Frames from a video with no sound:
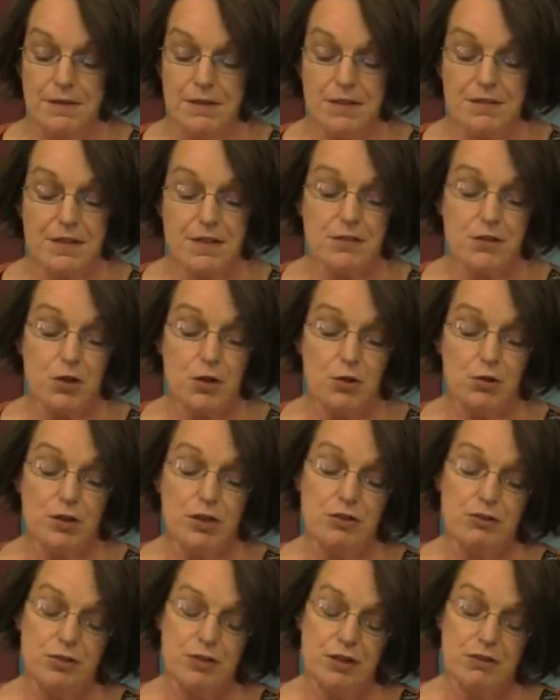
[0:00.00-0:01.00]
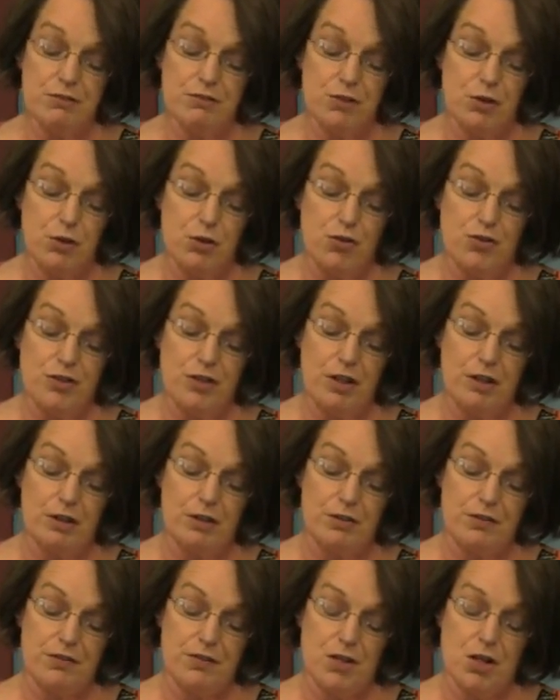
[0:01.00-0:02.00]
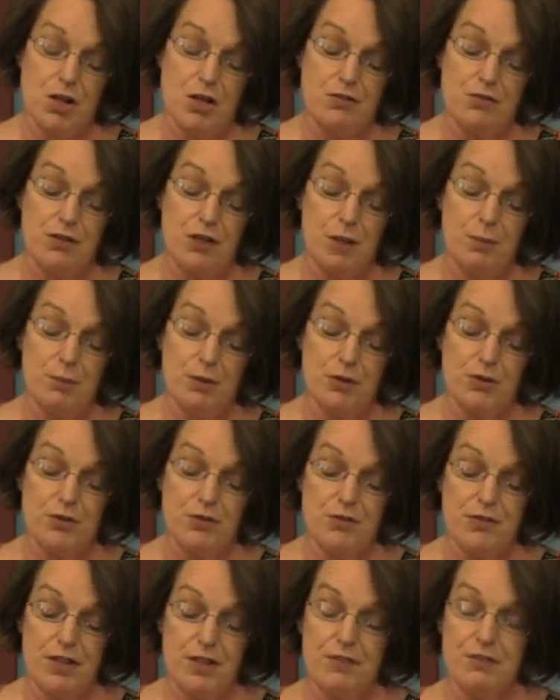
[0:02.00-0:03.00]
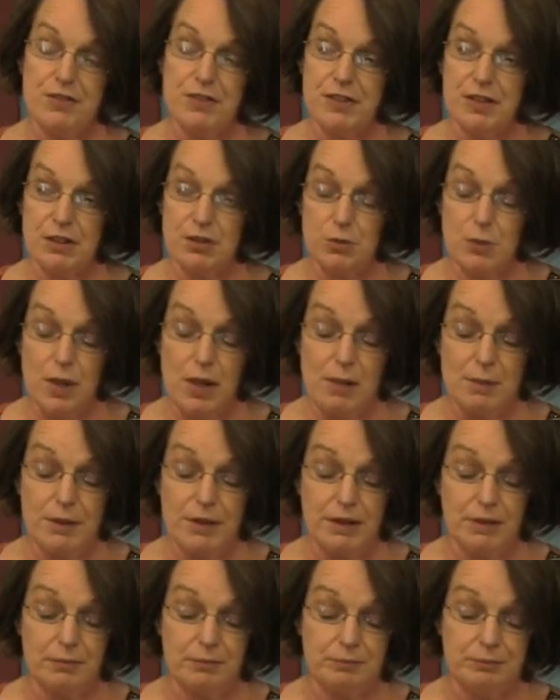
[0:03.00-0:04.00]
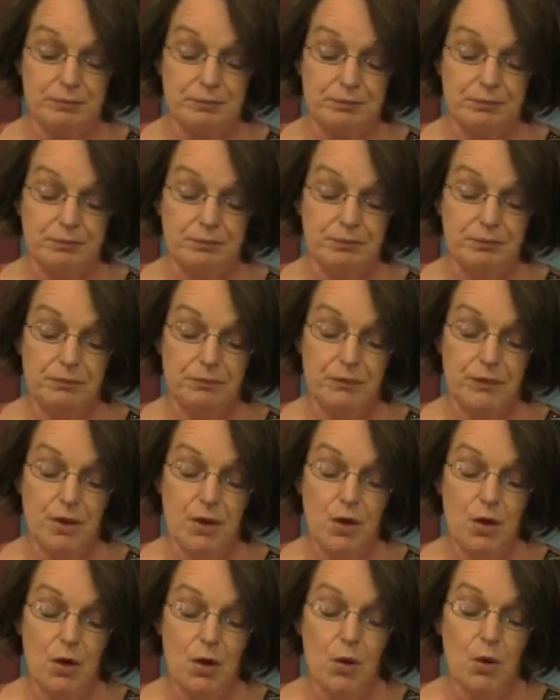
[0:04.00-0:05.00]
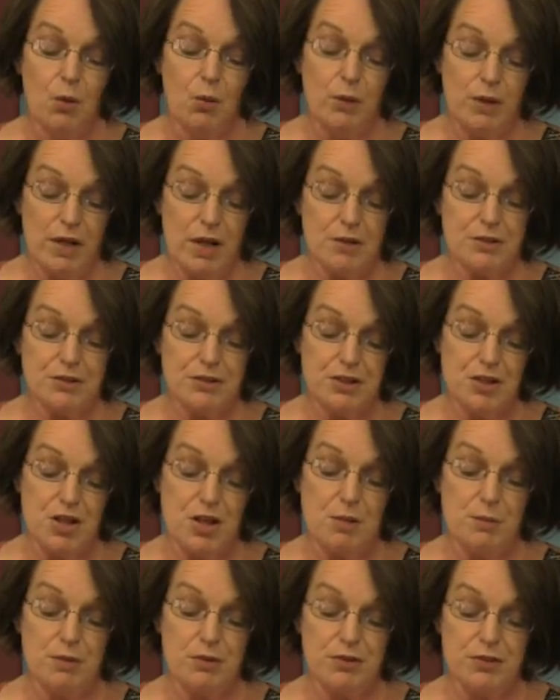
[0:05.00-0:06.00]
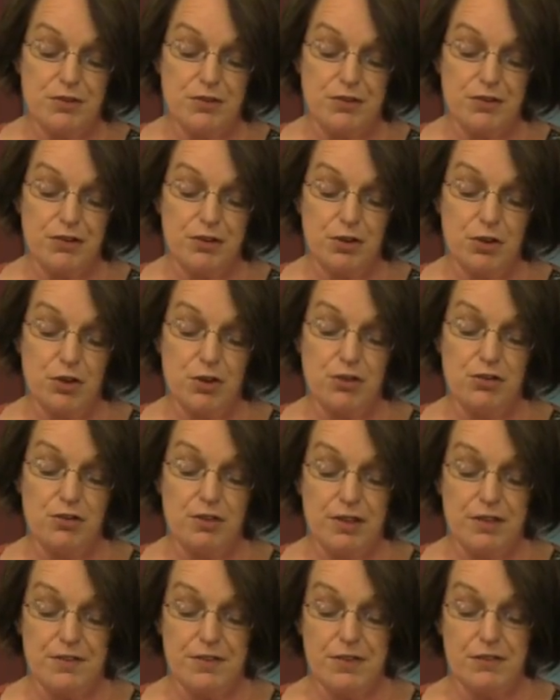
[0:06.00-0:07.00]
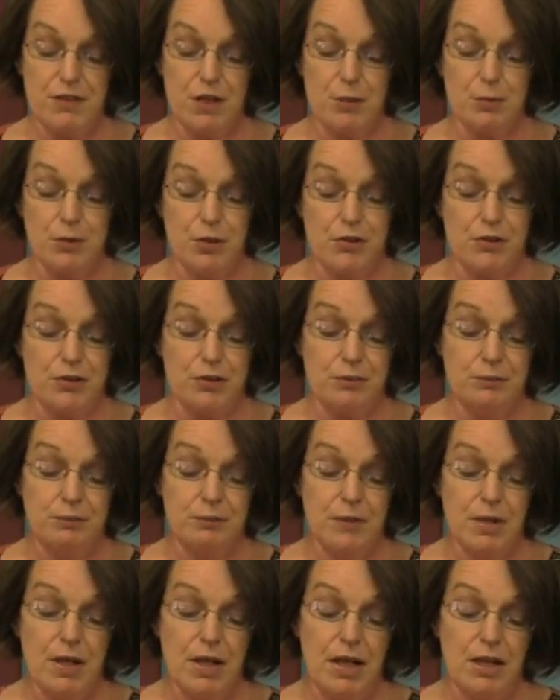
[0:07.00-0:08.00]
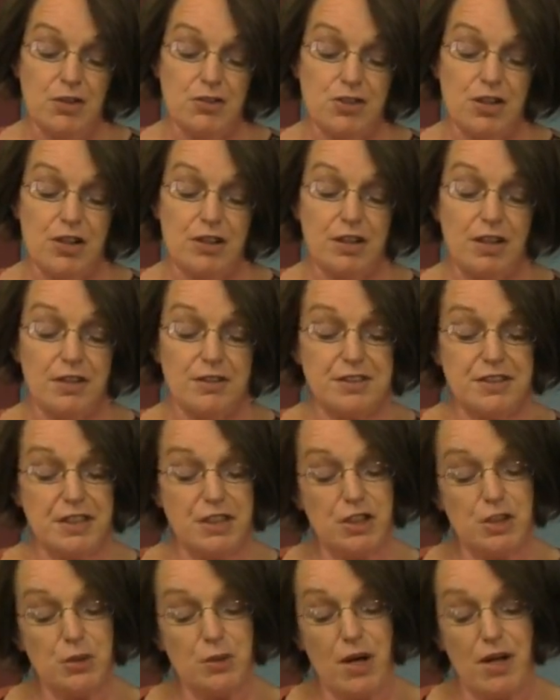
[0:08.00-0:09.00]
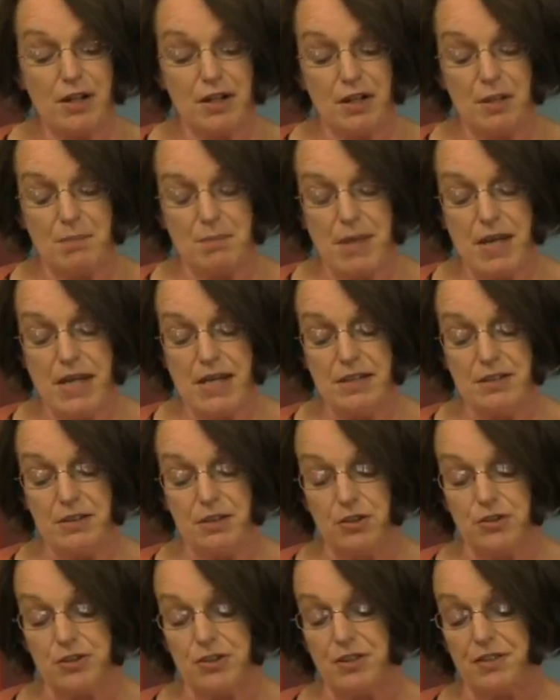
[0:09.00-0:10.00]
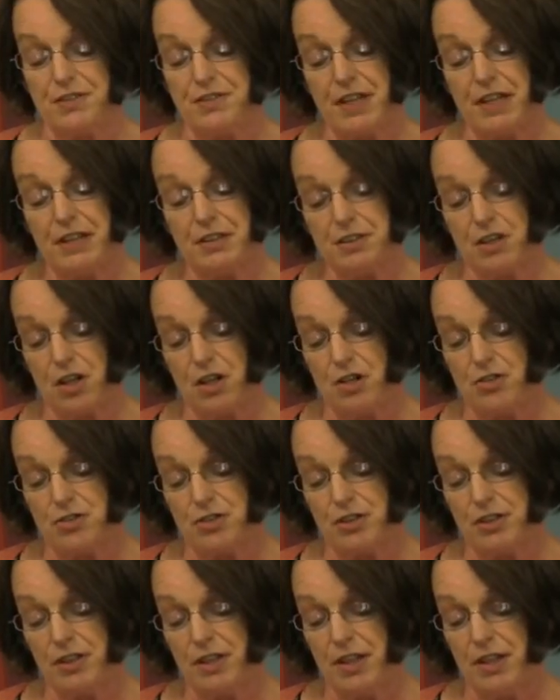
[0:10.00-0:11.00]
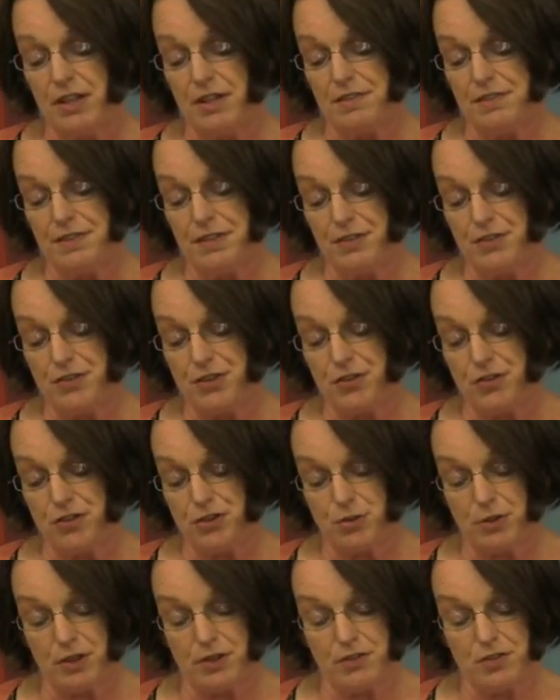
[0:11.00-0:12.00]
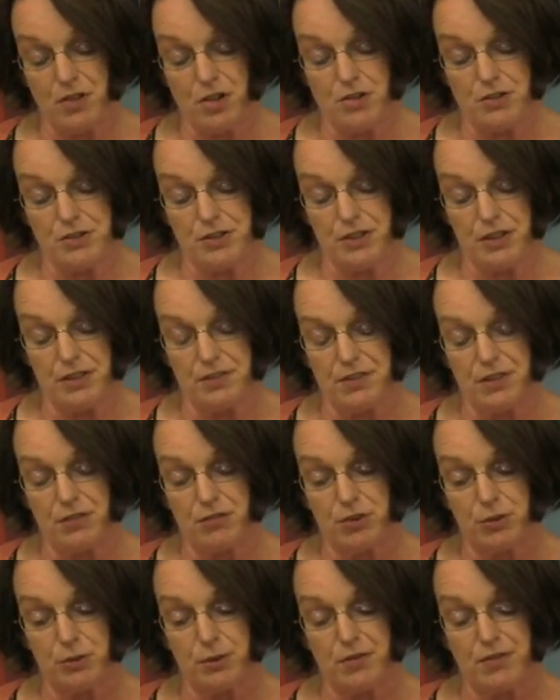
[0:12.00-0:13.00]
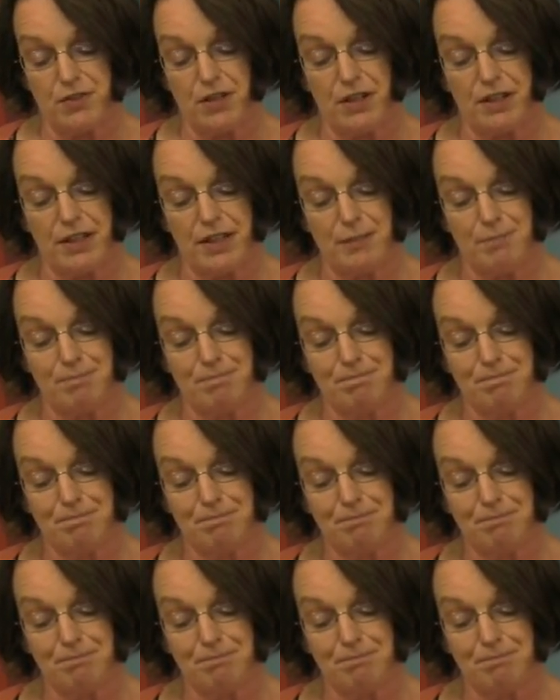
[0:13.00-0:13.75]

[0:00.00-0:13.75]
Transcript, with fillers: This has only reinforced our concern for our brother's safety and well-being. We are determined to secure the release of our brother and shall continue our campaign until Scientology ceases to exert its influence on him.